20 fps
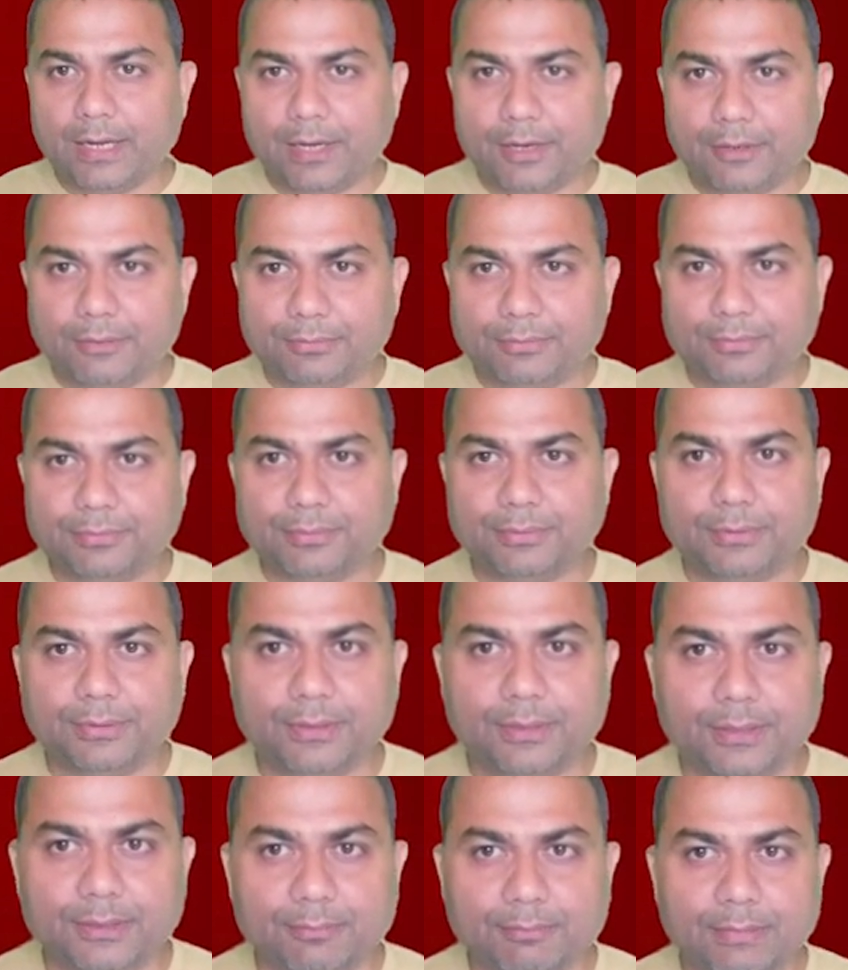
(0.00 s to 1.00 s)
kind of
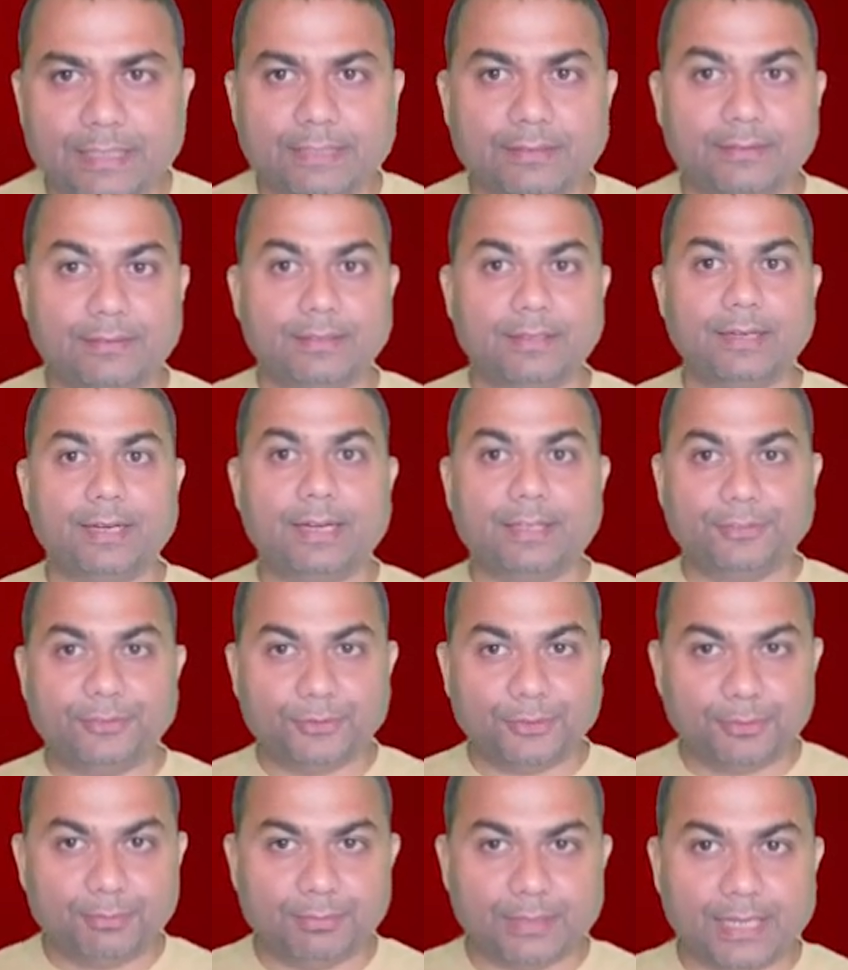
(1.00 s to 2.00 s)
means
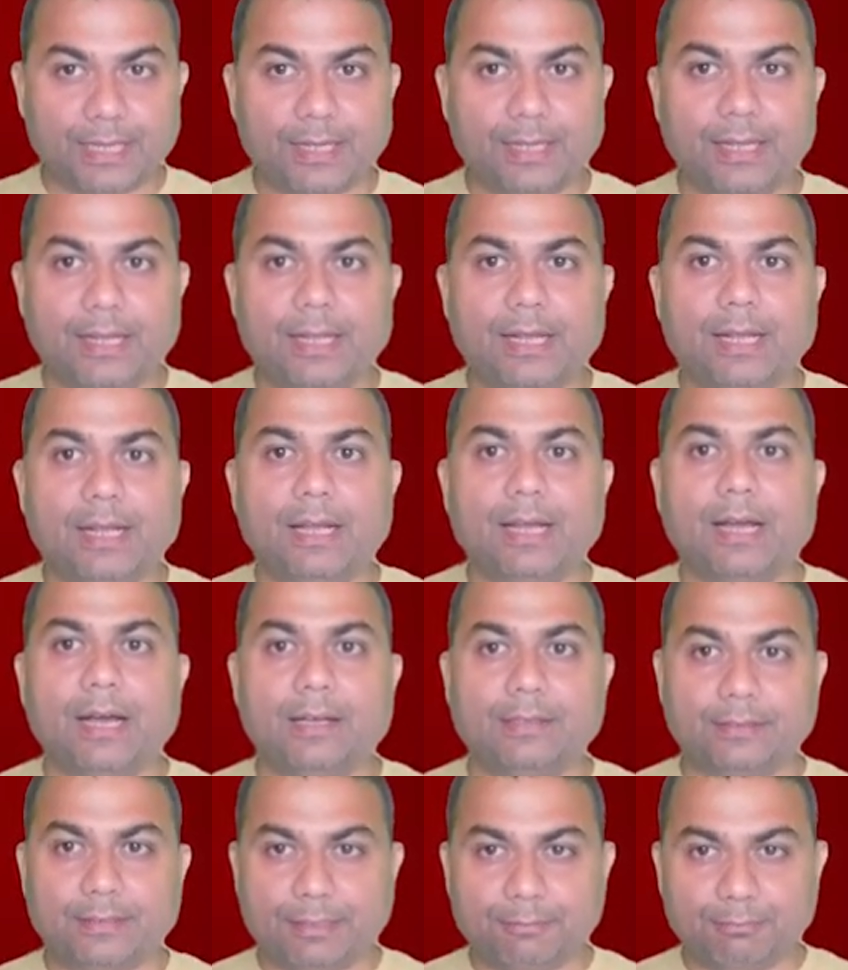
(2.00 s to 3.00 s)
resume,
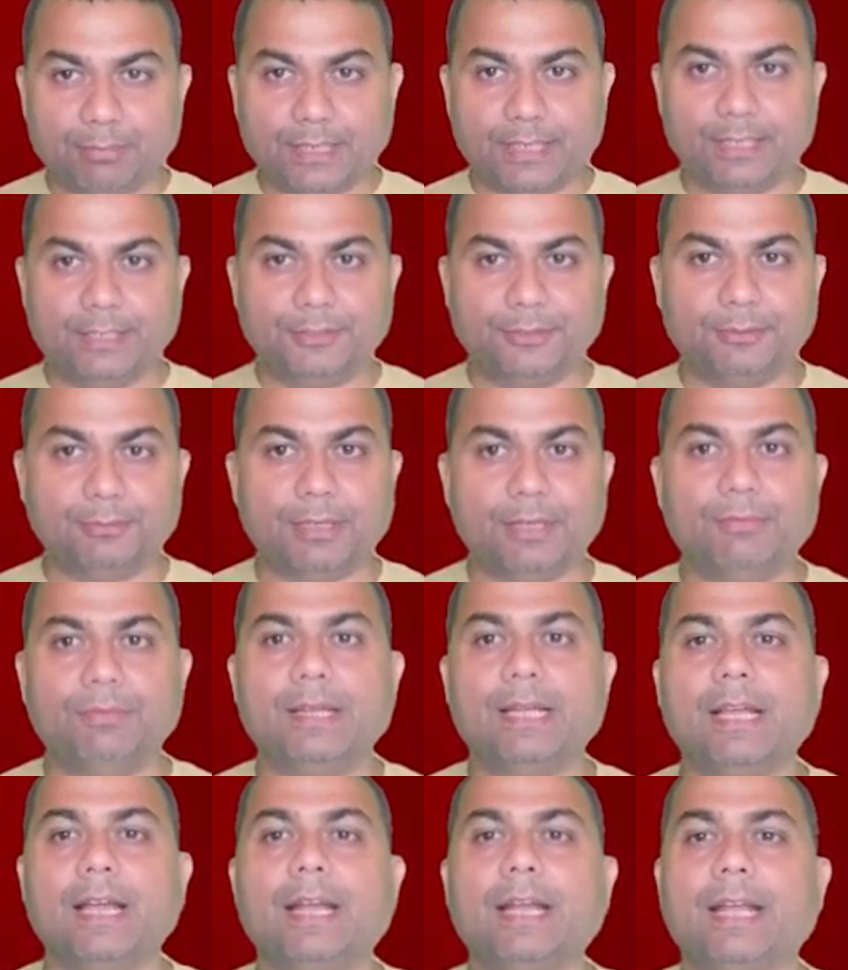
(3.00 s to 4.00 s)
a sample
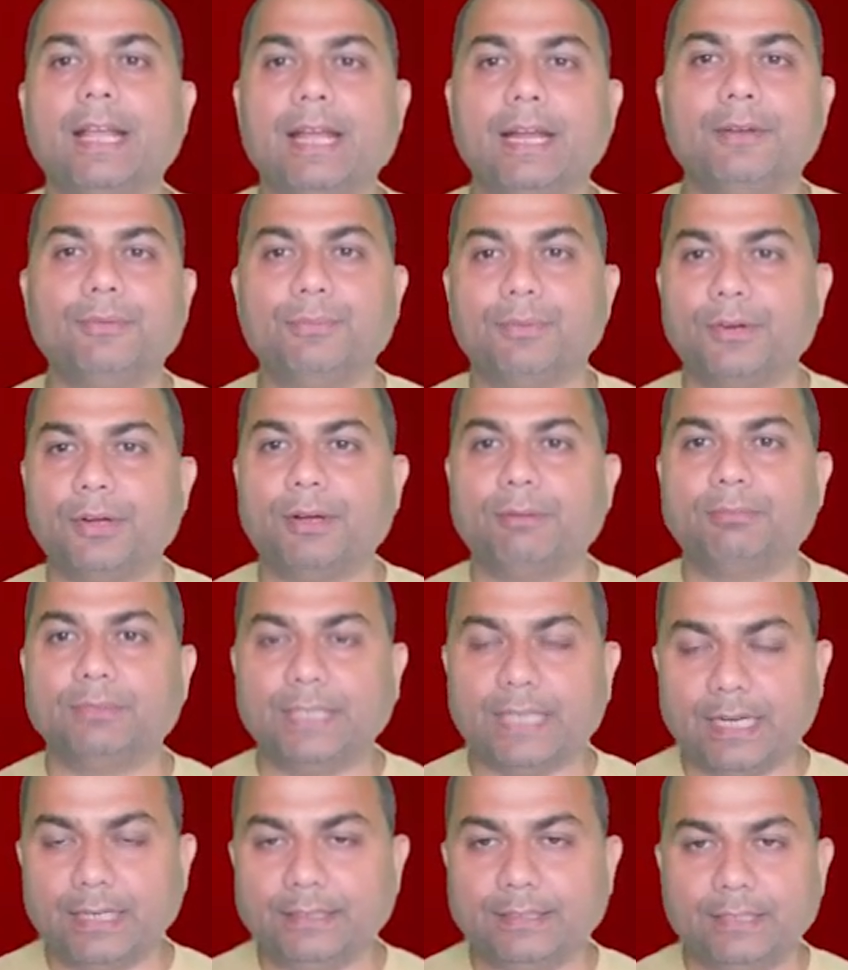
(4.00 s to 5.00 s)
resume we can get
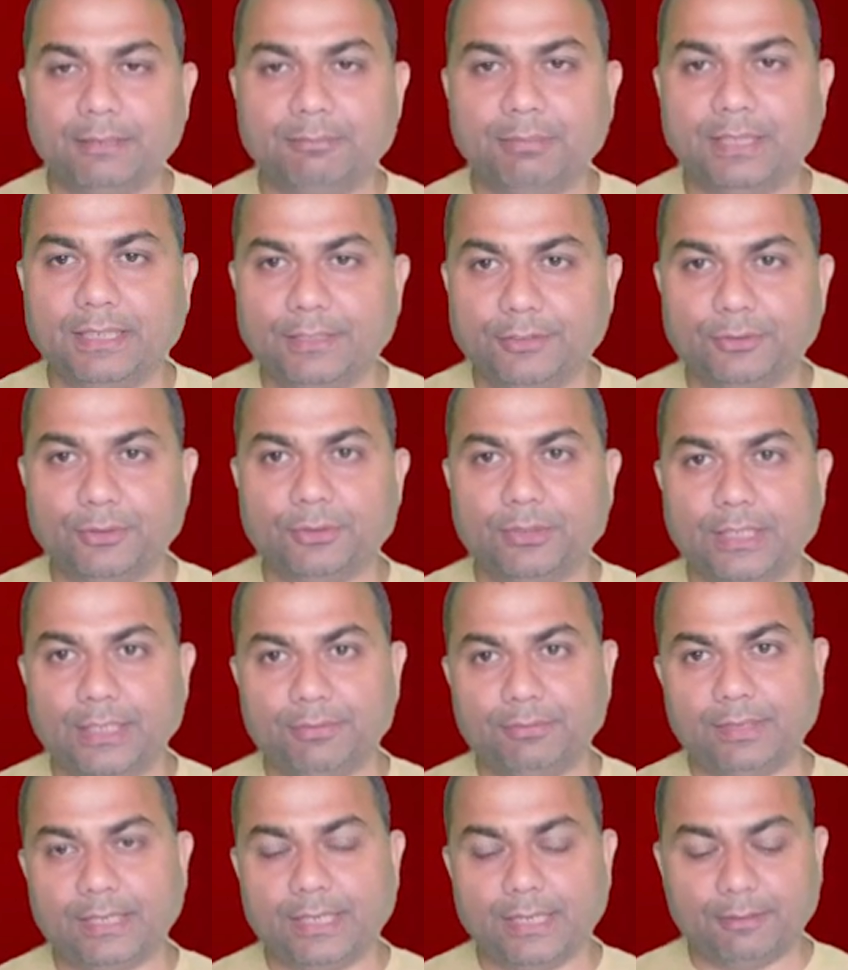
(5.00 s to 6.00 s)
from ChatGPT
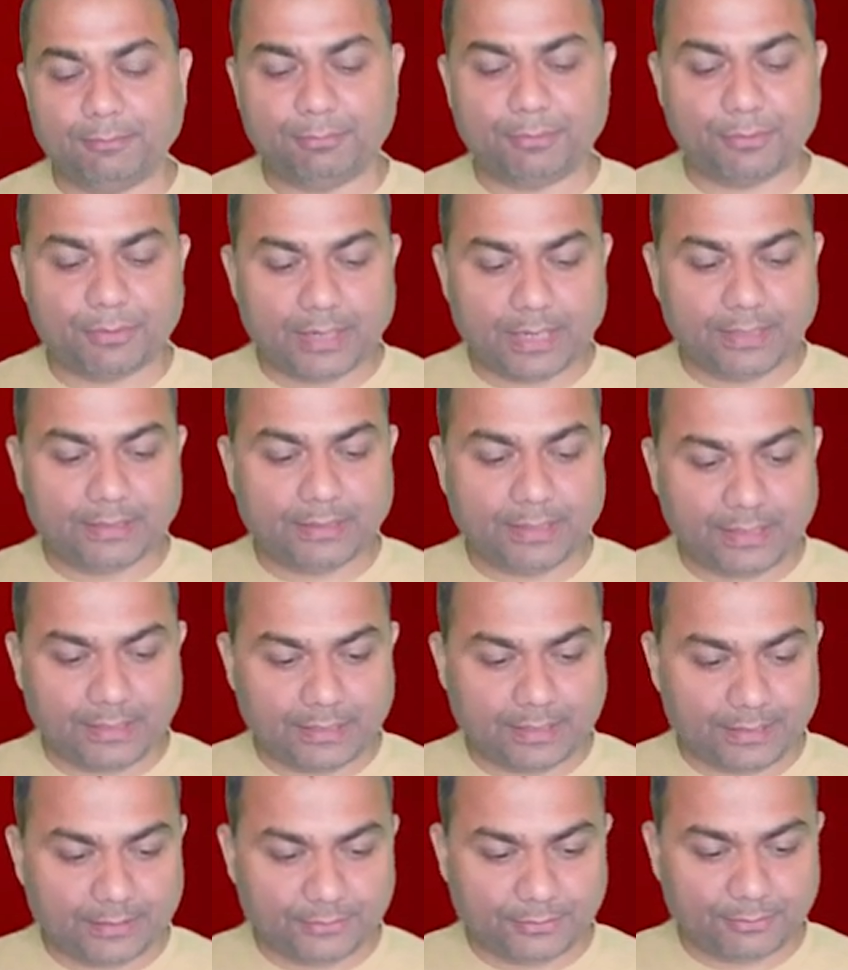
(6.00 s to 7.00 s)
so that we can provide
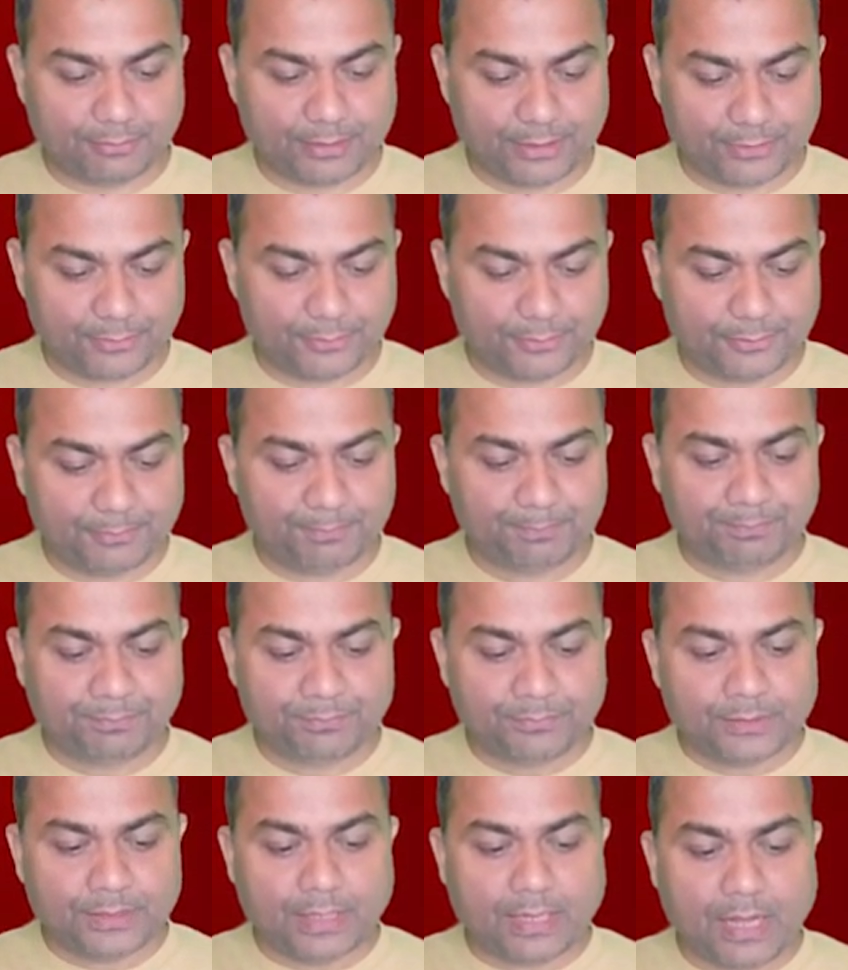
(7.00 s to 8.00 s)
that resume to
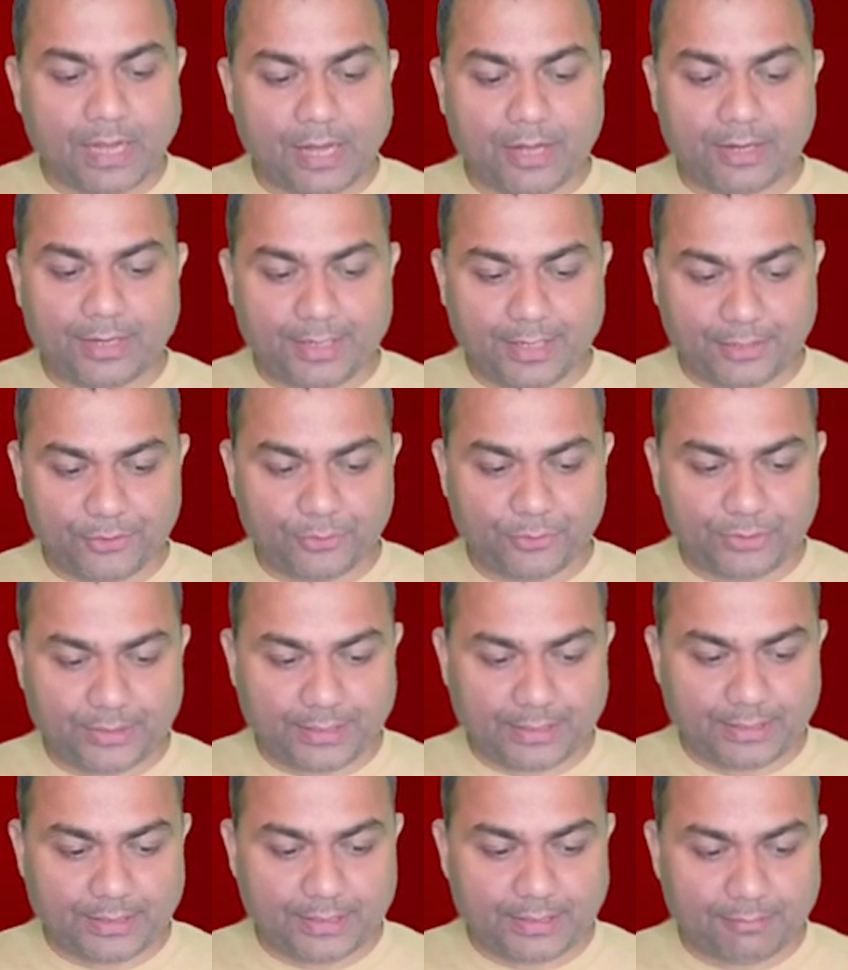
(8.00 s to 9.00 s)
our
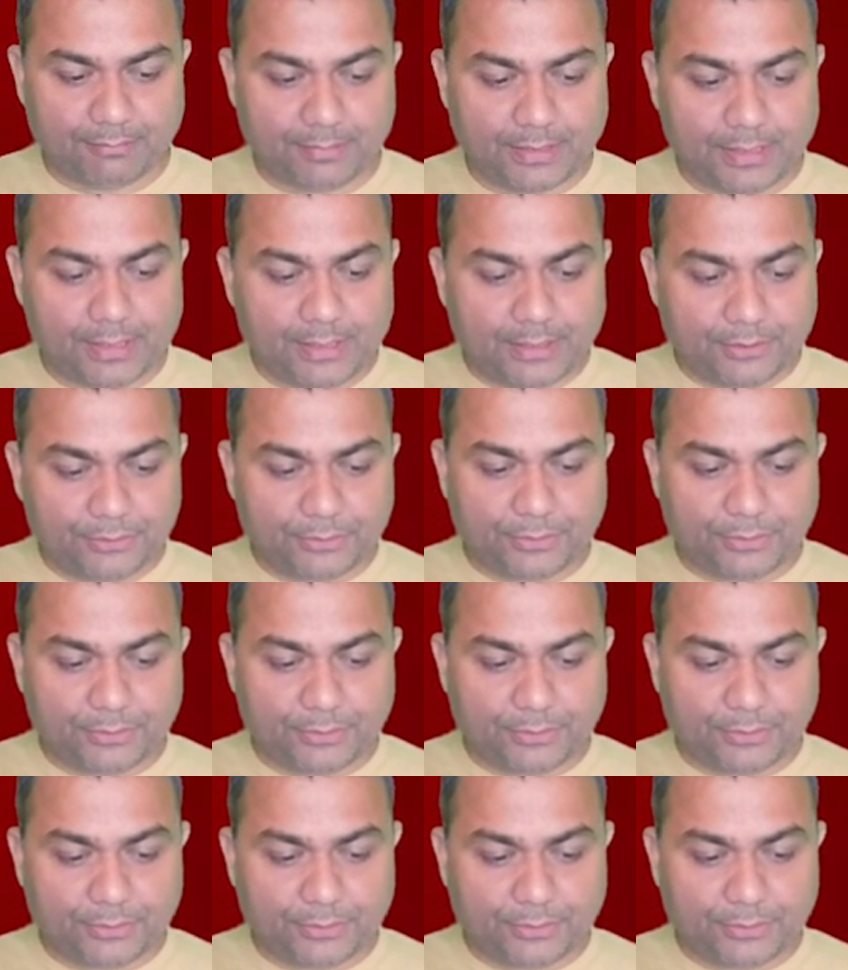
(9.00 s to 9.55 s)
recruiting team.